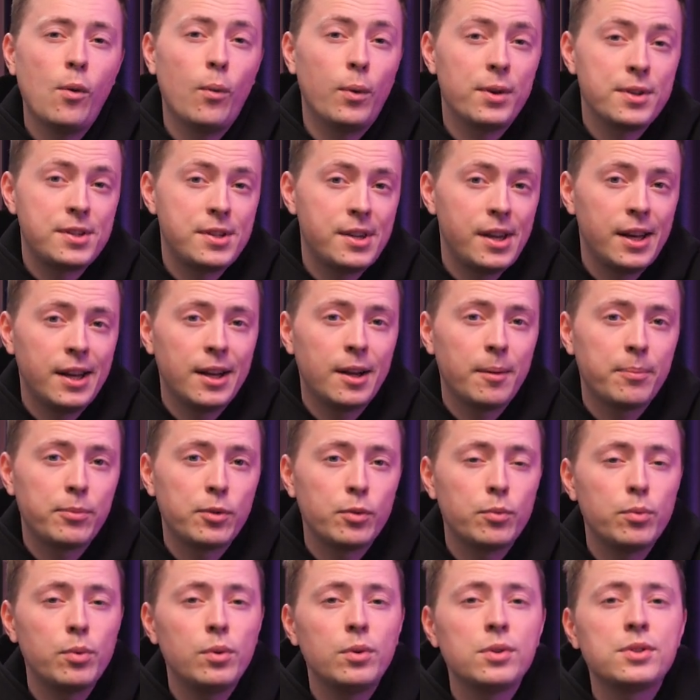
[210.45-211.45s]
When setting up
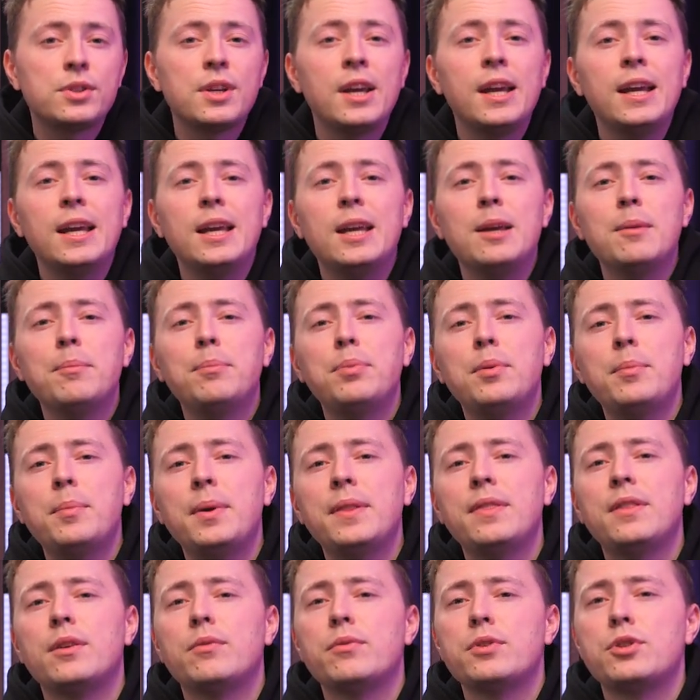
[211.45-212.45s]
the rules,
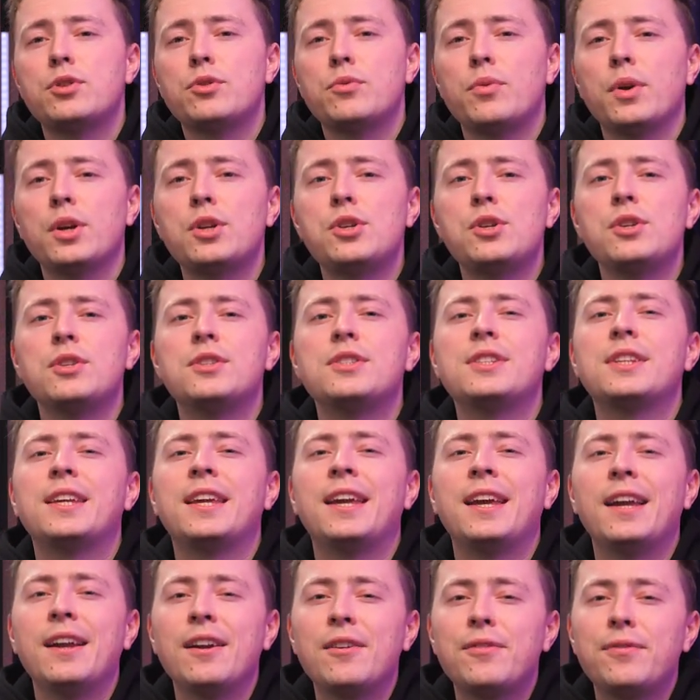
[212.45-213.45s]
implement the restrictions
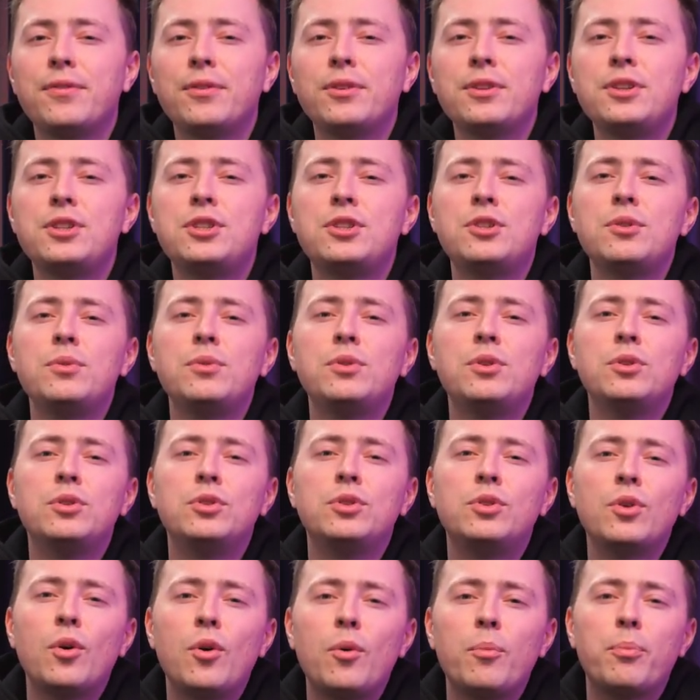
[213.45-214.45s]
carefully so you
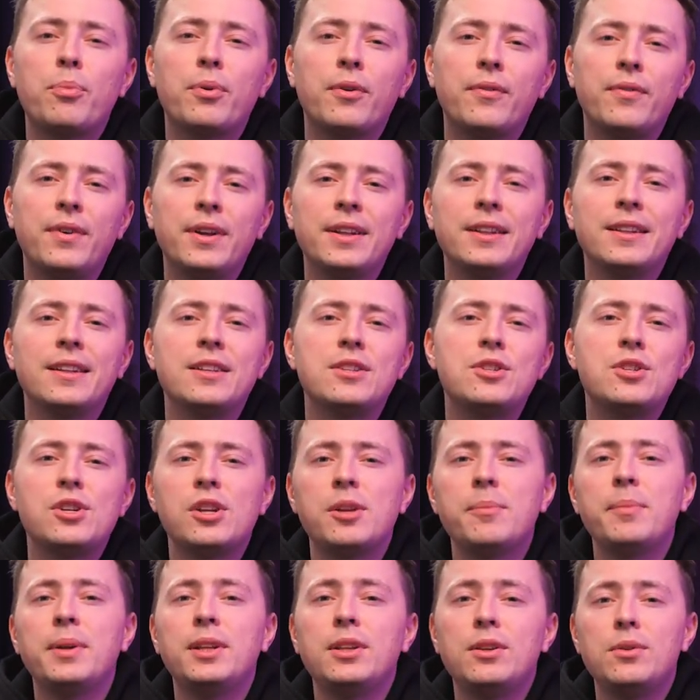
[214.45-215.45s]
don't prevent
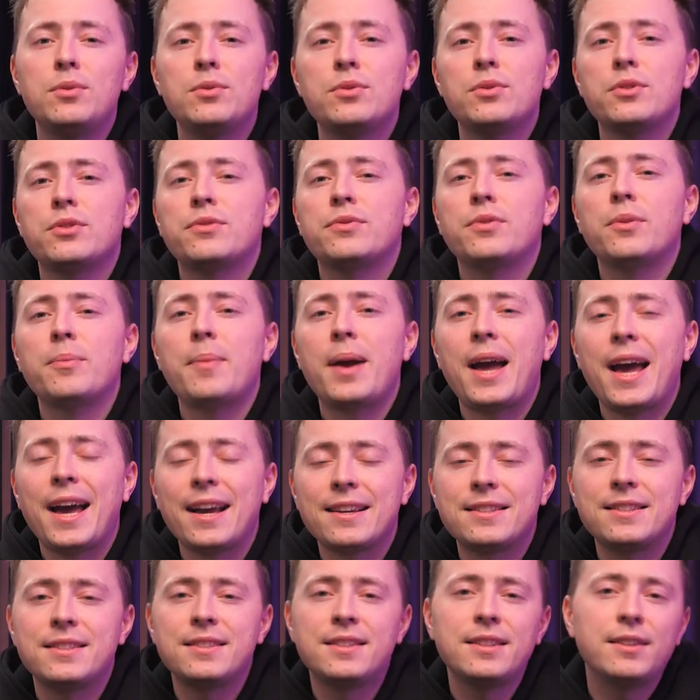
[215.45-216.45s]
legitimate users from
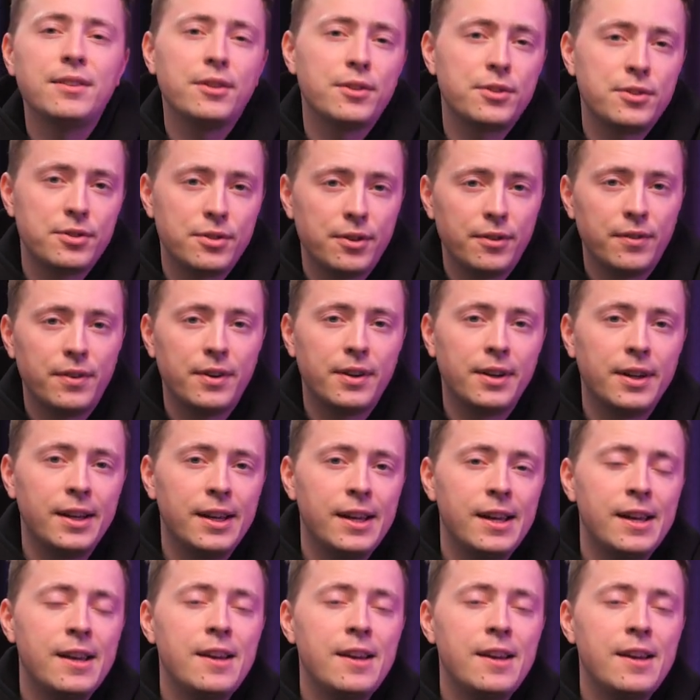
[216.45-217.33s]
accessing your server.